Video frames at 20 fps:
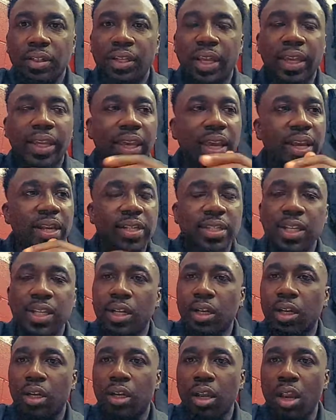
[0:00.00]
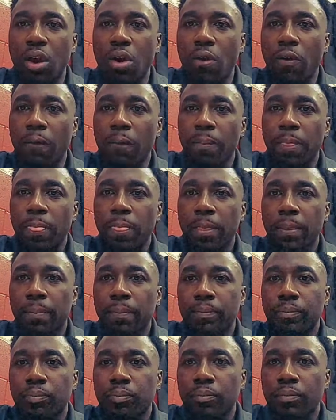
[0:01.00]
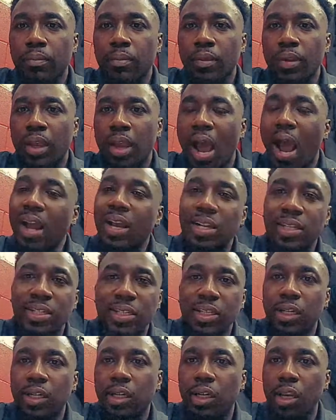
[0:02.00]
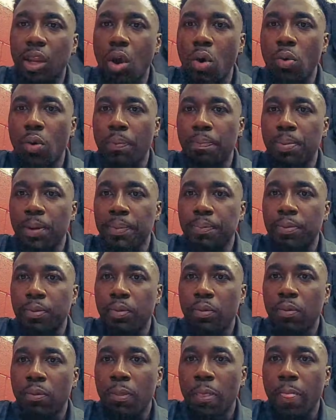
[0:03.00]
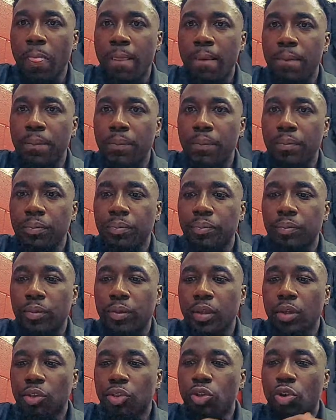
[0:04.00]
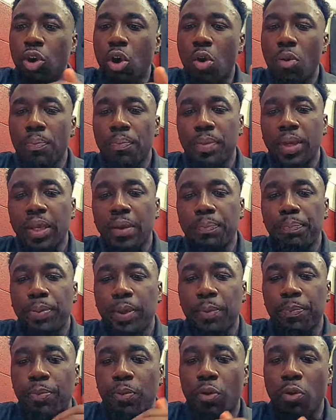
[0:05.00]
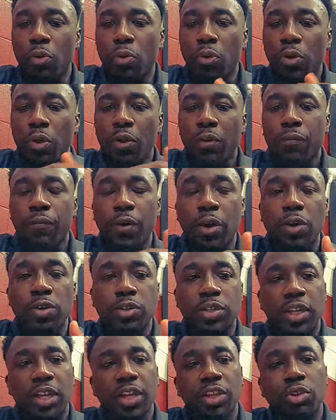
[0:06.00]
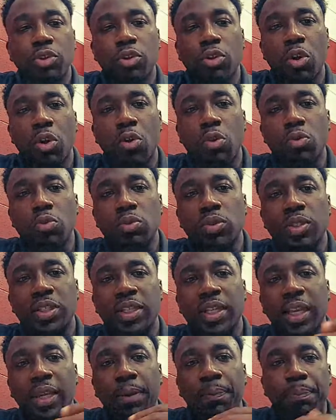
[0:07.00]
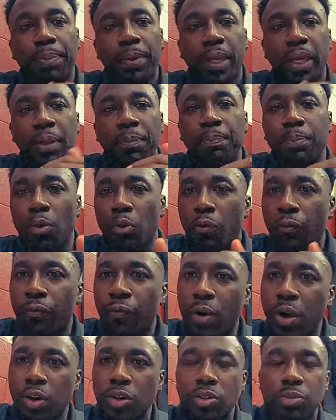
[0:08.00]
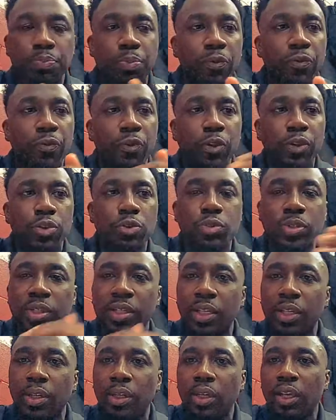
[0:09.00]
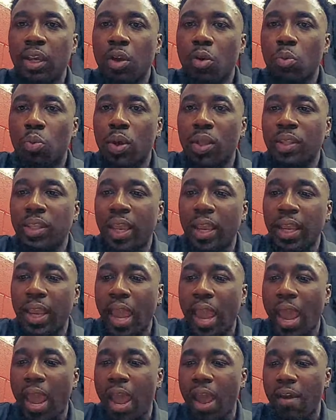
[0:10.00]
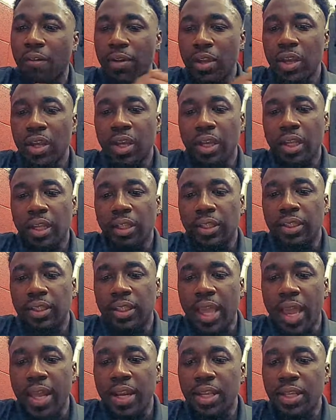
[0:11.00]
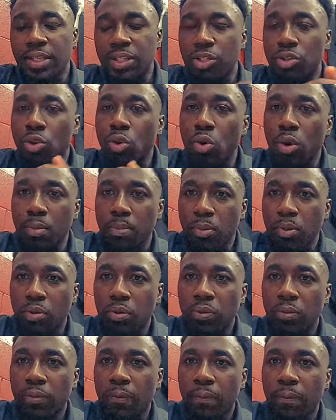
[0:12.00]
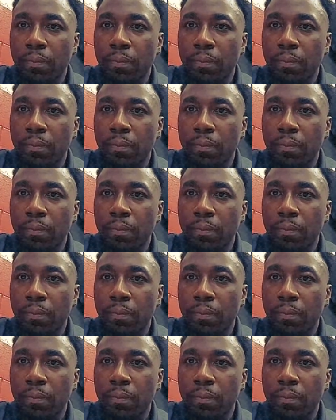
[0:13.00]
They can't see the glow. I can see the glow in people. You going to meet people first and you going to see people first before you see what they have. That is normal.